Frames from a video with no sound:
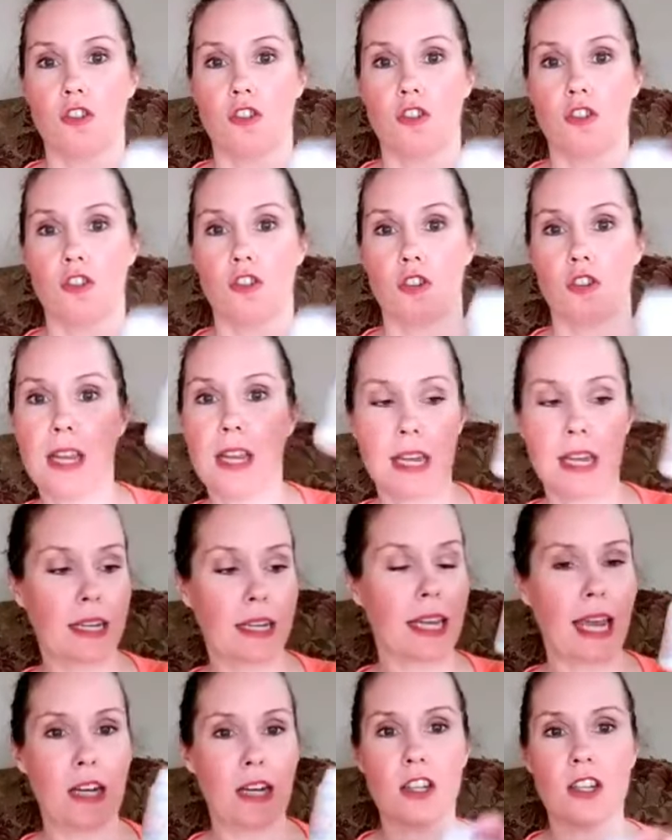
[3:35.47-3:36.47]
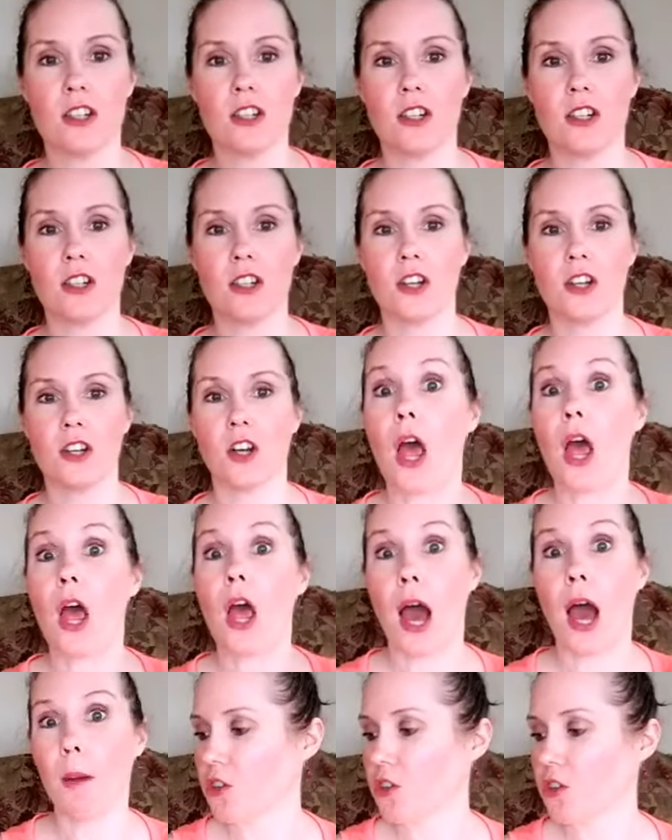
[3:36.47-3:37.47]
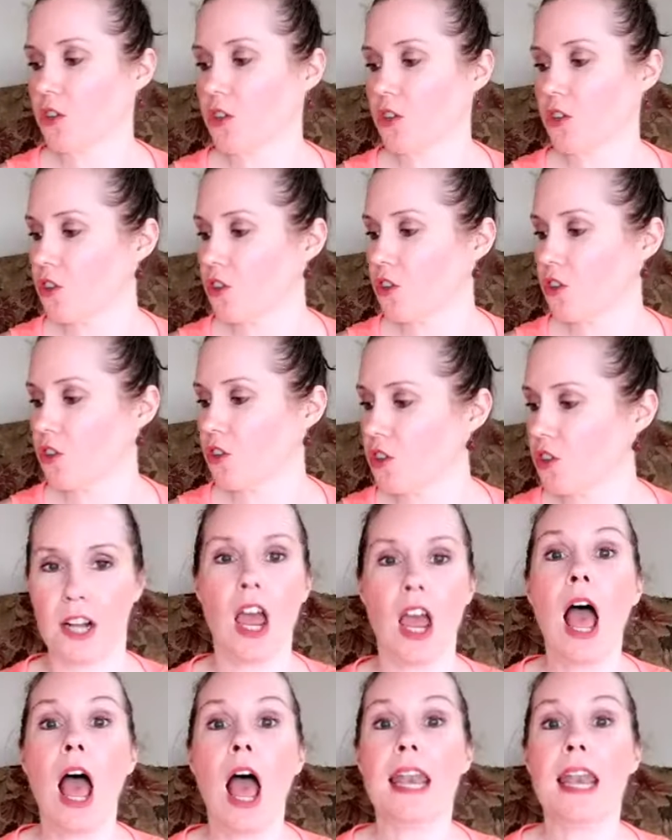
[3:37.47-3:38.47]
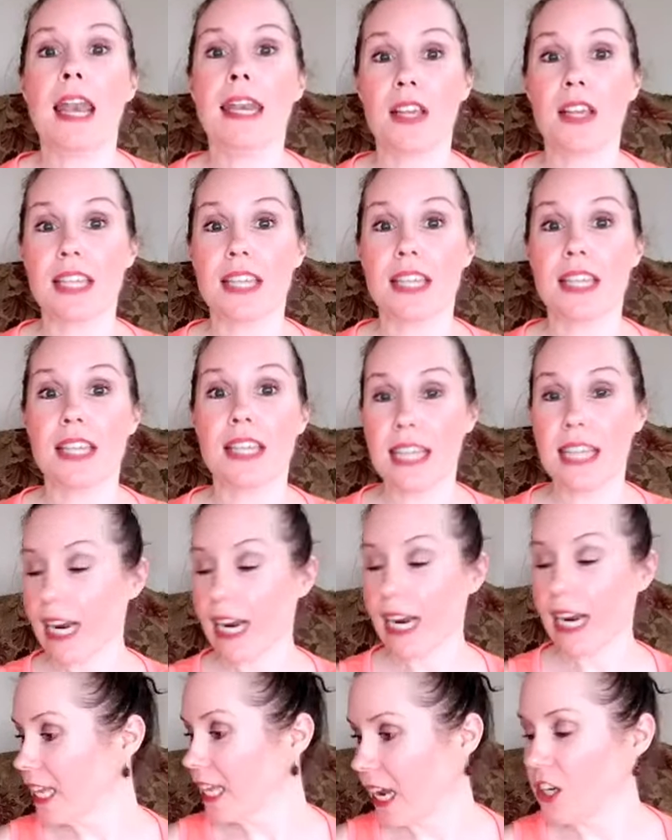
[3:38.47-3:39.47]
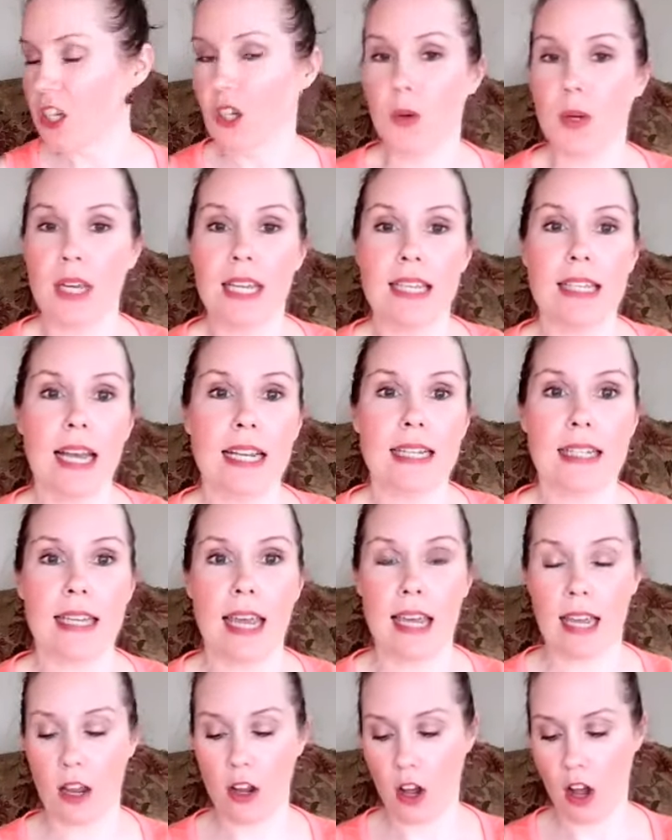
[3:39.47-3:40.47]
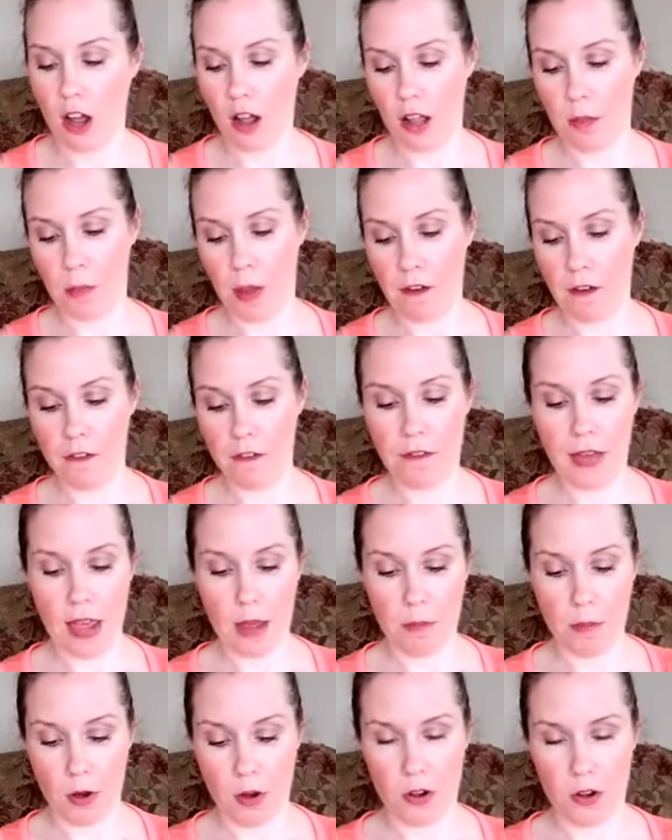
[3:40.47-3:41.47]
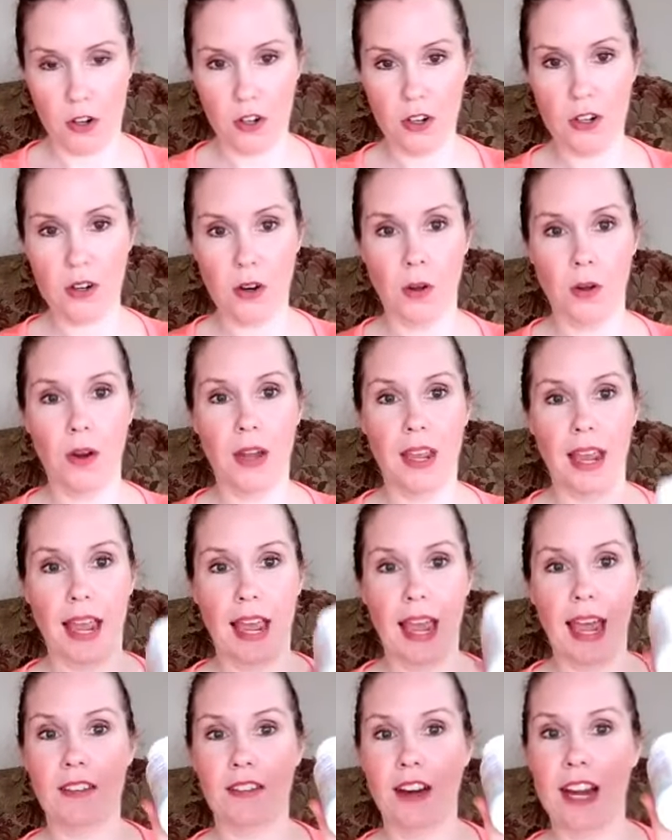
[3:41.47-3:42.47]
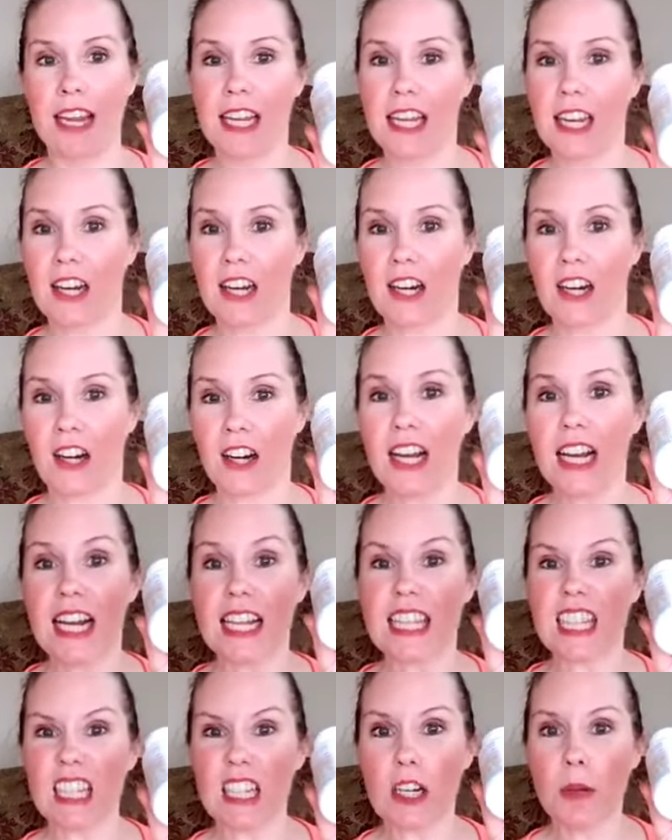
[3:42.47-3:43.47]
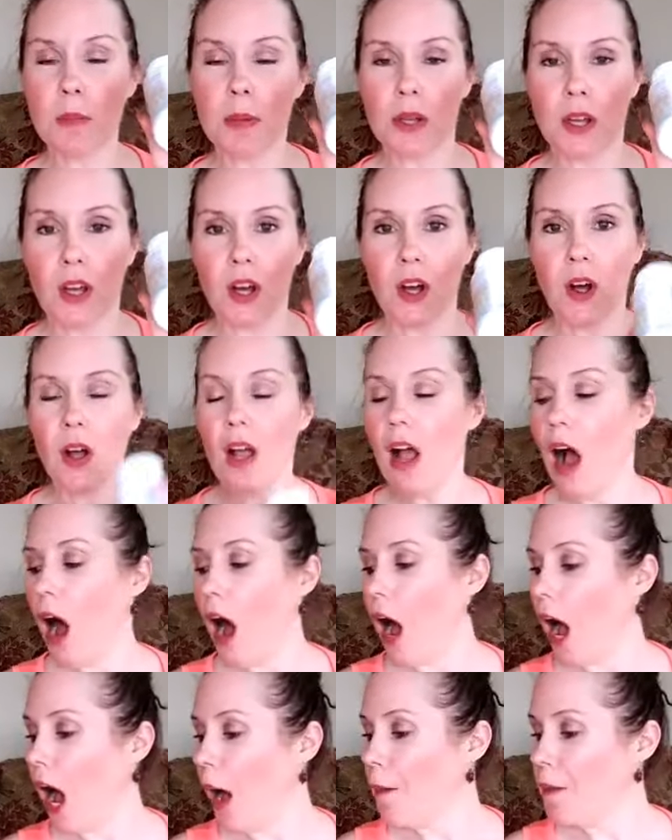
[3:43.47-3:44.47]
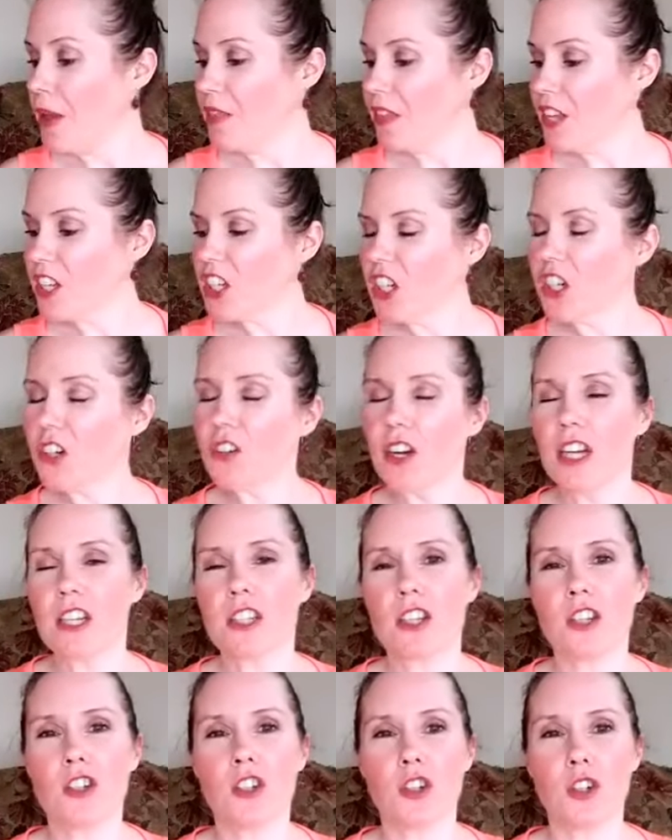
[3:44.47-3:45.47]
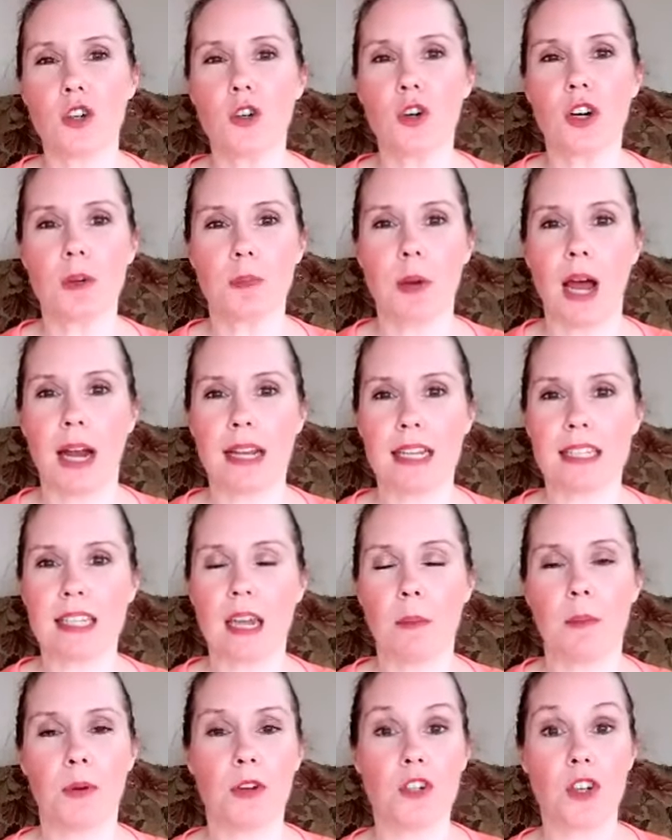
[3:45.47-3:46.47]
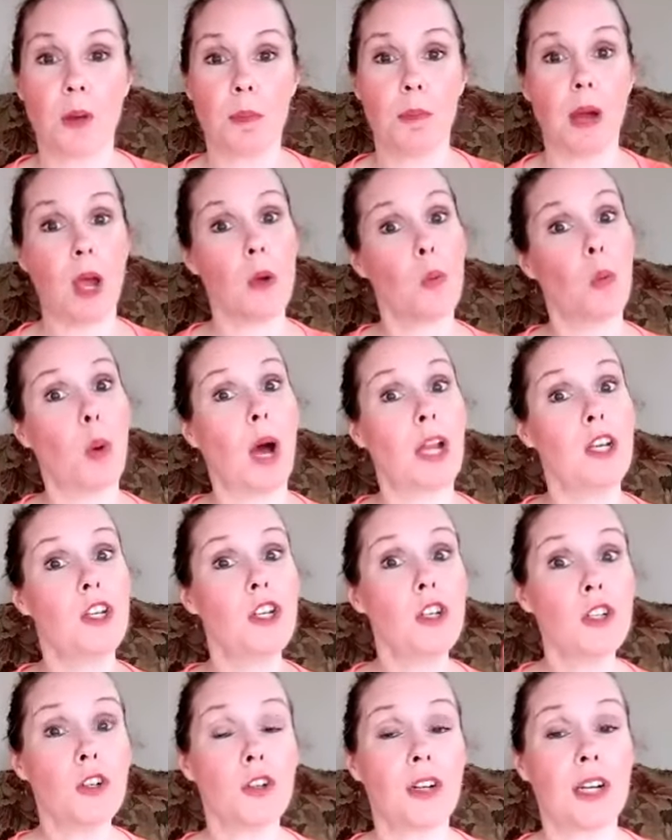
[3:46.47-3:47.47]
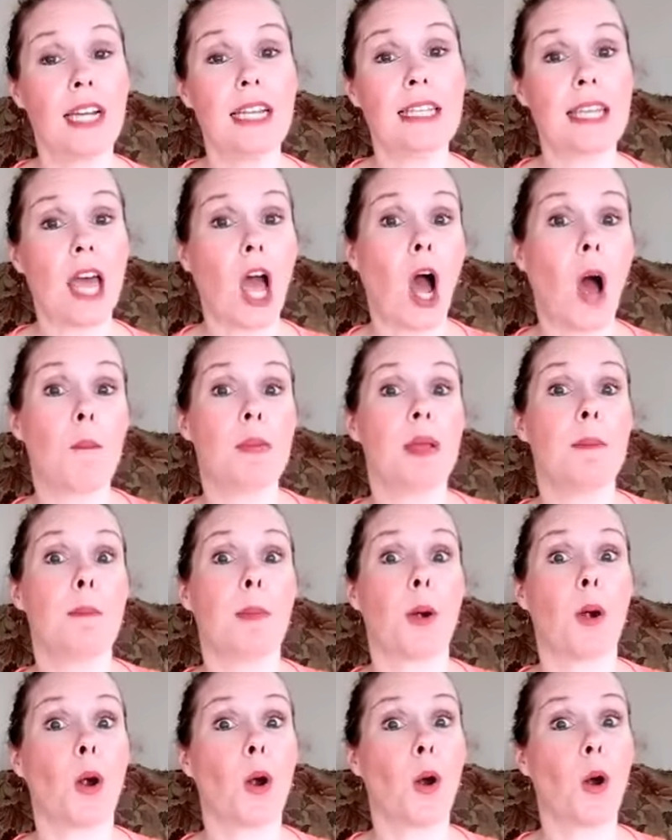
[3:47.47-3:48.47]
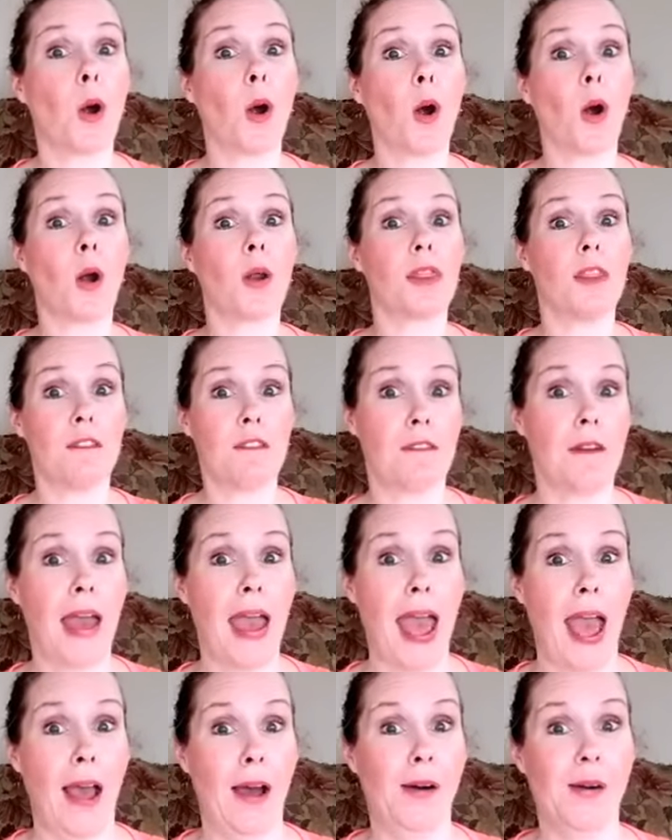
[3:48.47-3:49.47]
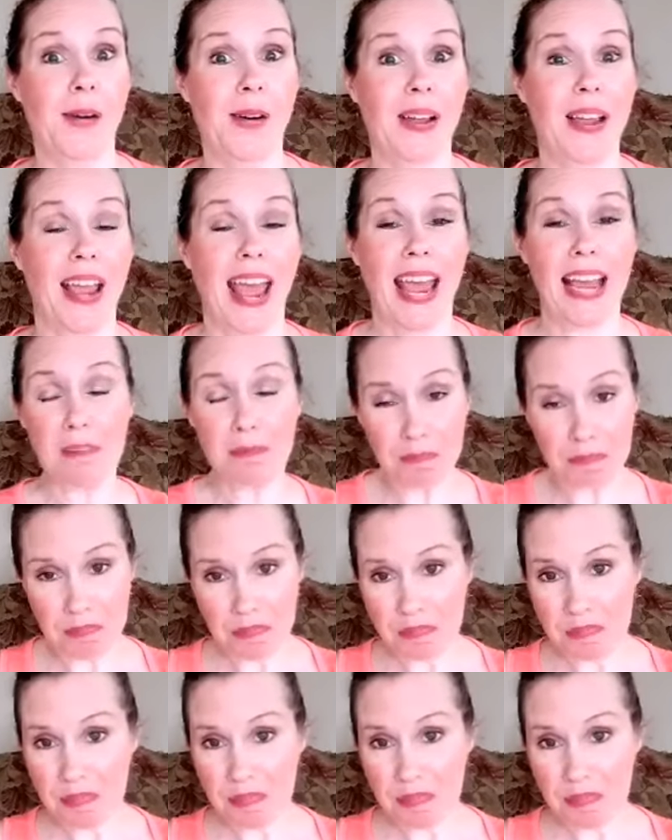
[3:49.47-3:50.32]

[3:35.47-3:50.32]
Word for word: Buster in a canister helps so much. Now, the second thing that I do is I call it my fat burner, okay, right here. It's a little pill, and this increases your core body temperature by 1 degree to help you burn the fat, okay?